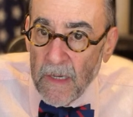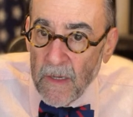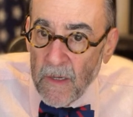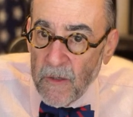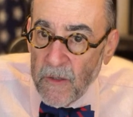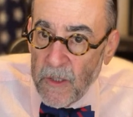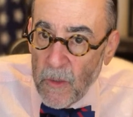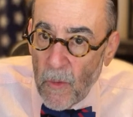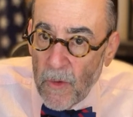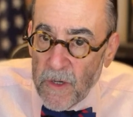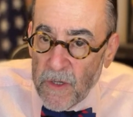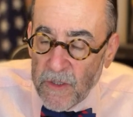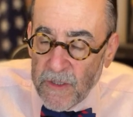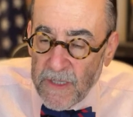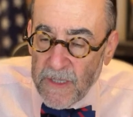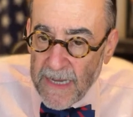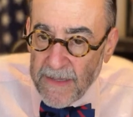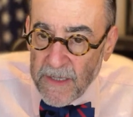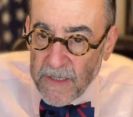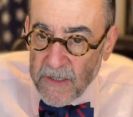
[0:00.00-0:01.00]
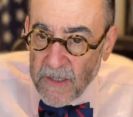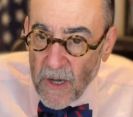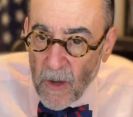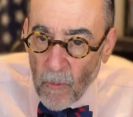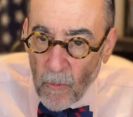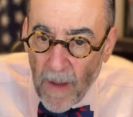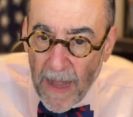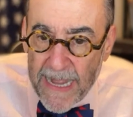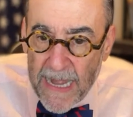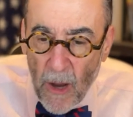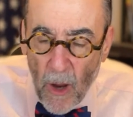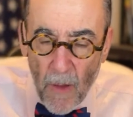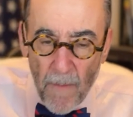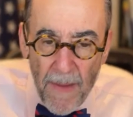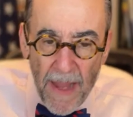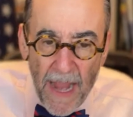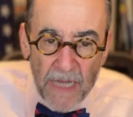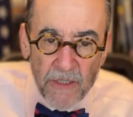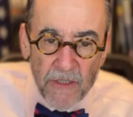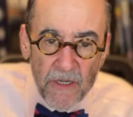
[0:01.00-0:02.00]
Do you understand this? Right now,
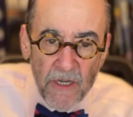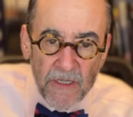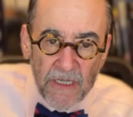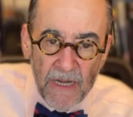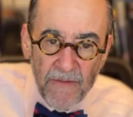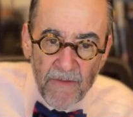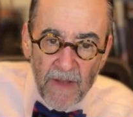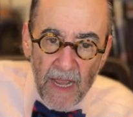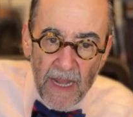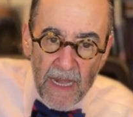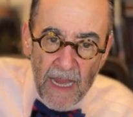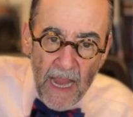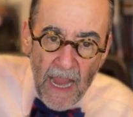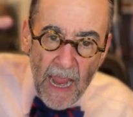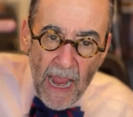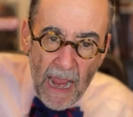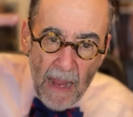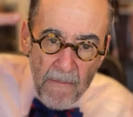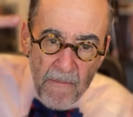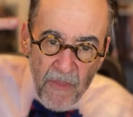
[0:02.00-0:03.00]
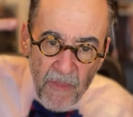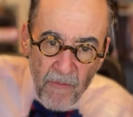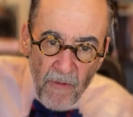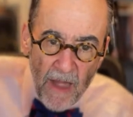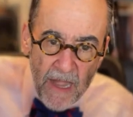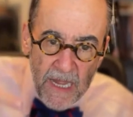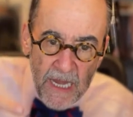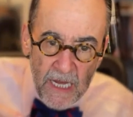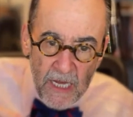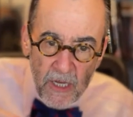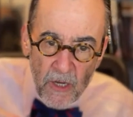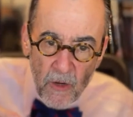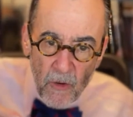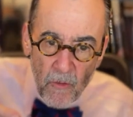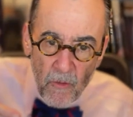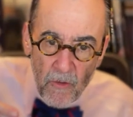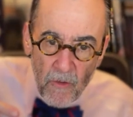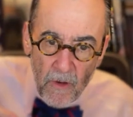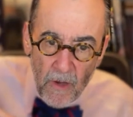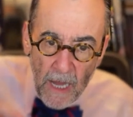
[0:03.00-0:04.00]
imagine this. I've got, I'm threatening
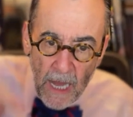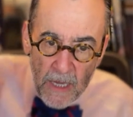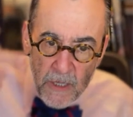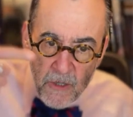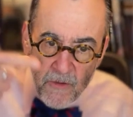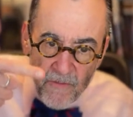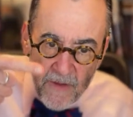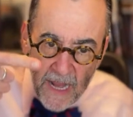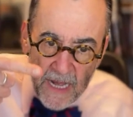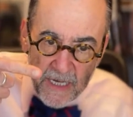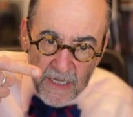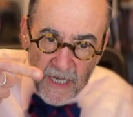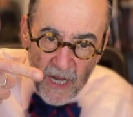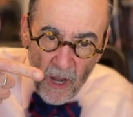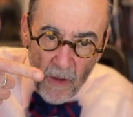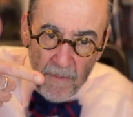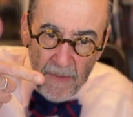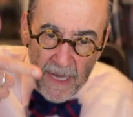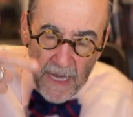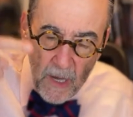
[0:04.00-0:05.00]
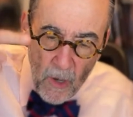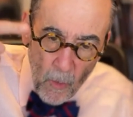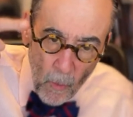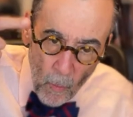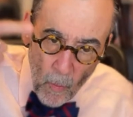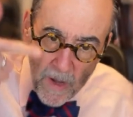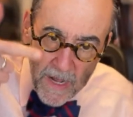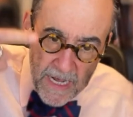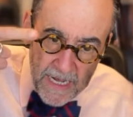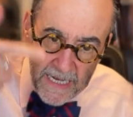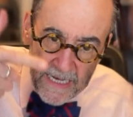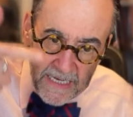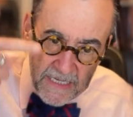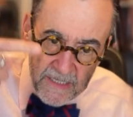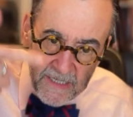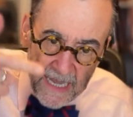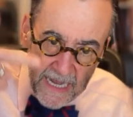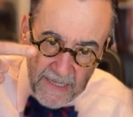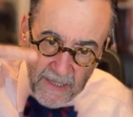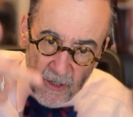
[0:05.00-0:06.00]
you, and you've got to tell me what it
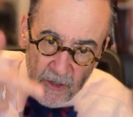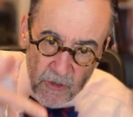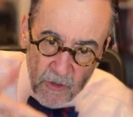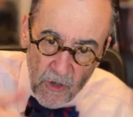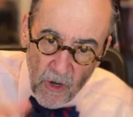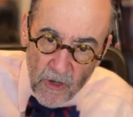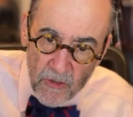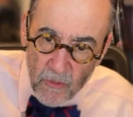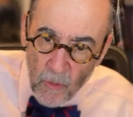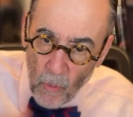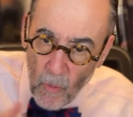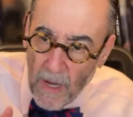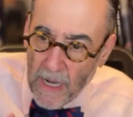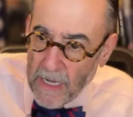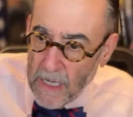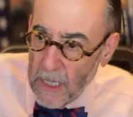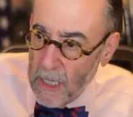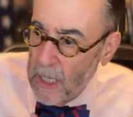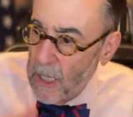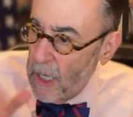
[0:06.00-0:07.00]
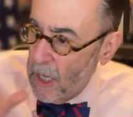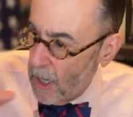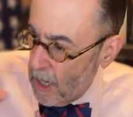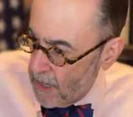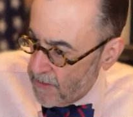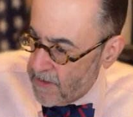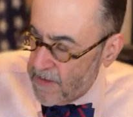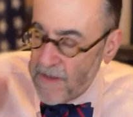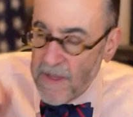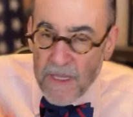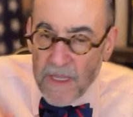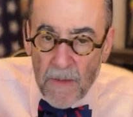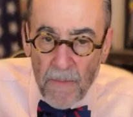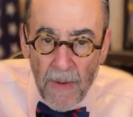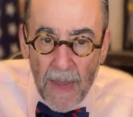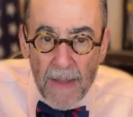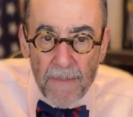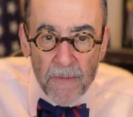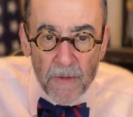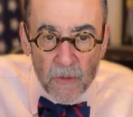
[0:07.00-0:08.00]
is that they're charged. What? Other than the
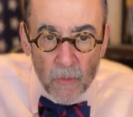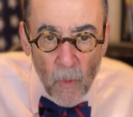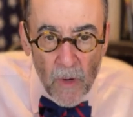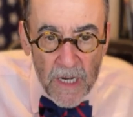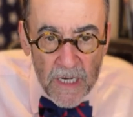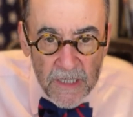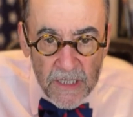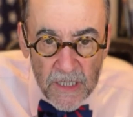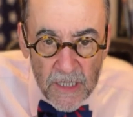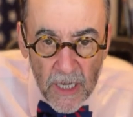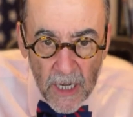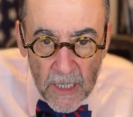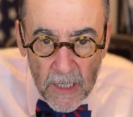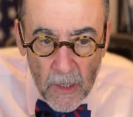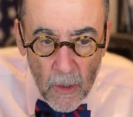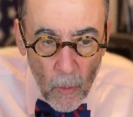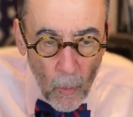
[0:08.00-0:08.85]
papers, what has he done?